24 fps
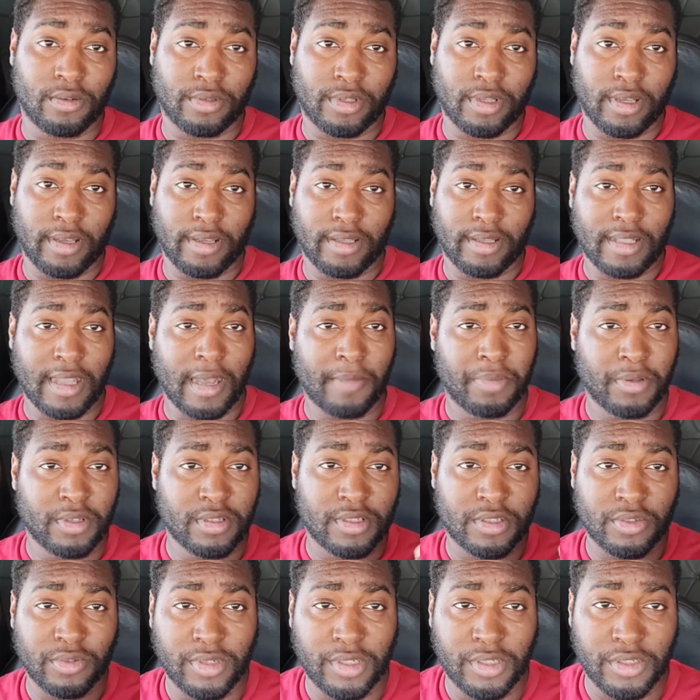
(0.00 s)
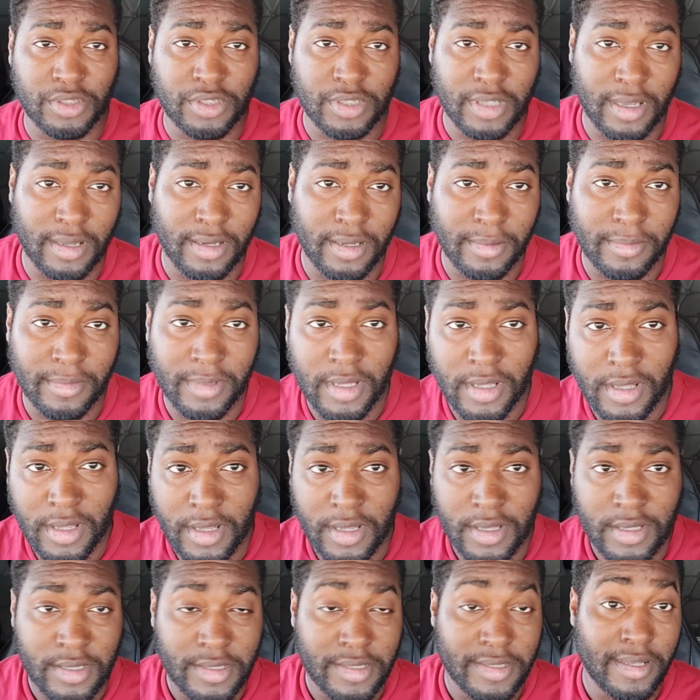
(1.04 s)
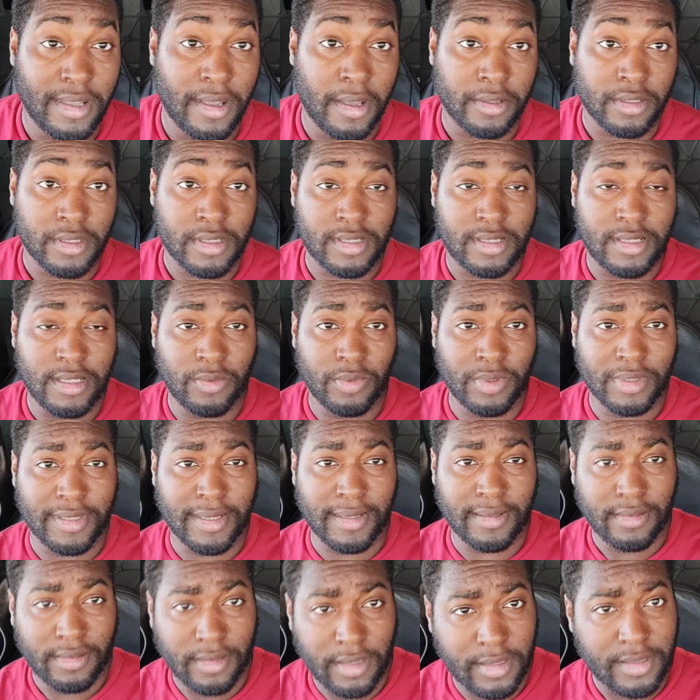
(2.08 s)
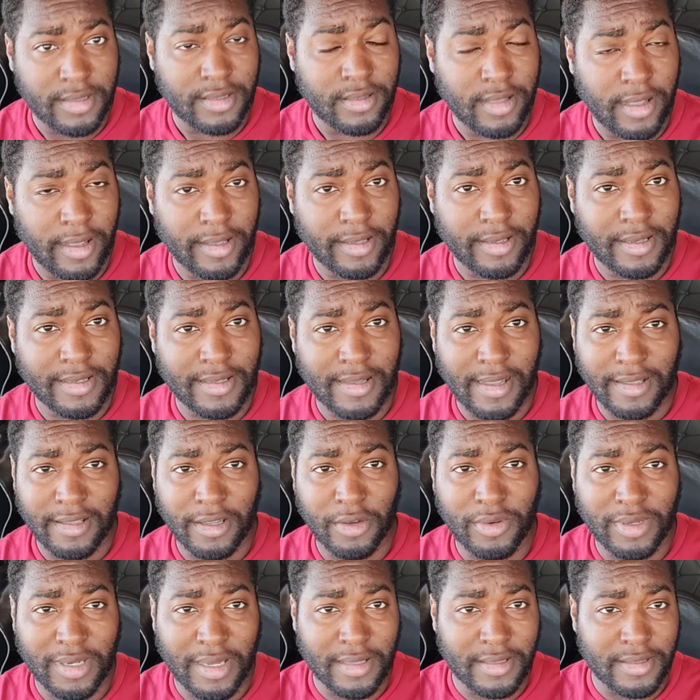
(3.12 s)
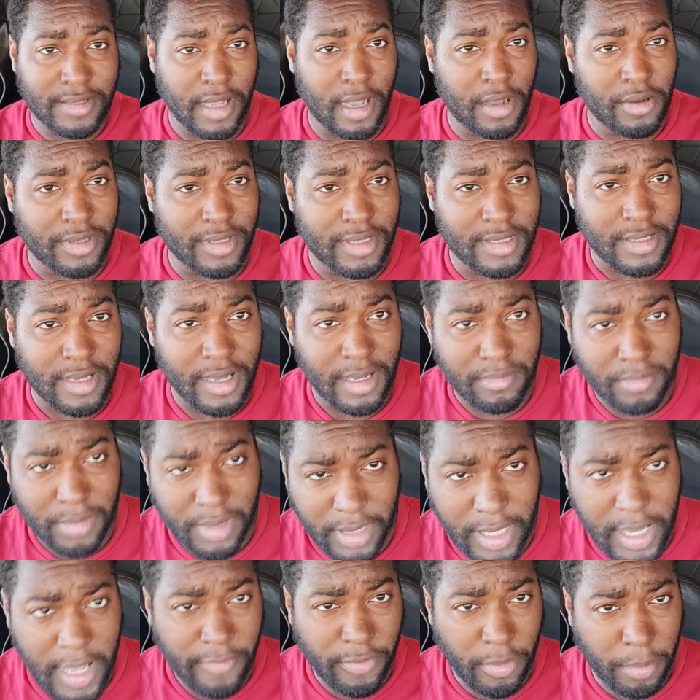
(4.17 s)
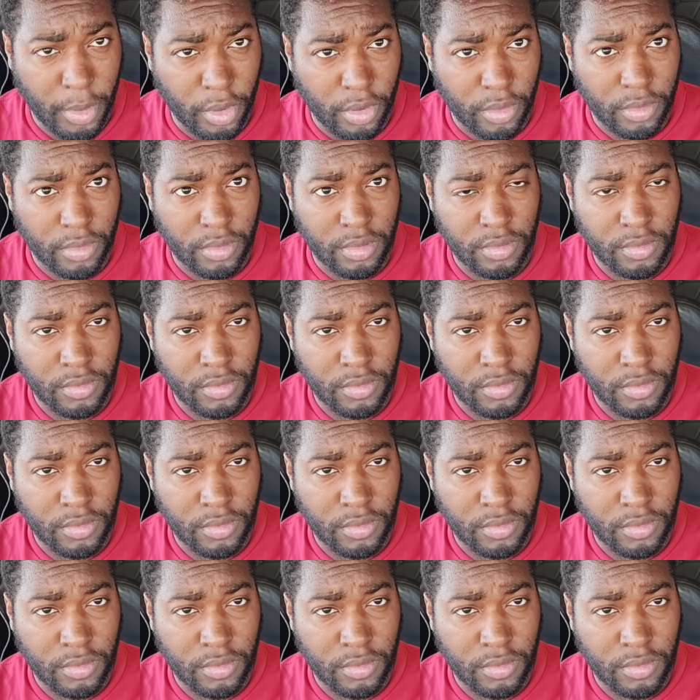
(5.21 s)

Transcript: Okay, and I put a screenshot up so y'all can see what that looks like. Cause I know when I talk, it's unbelievable.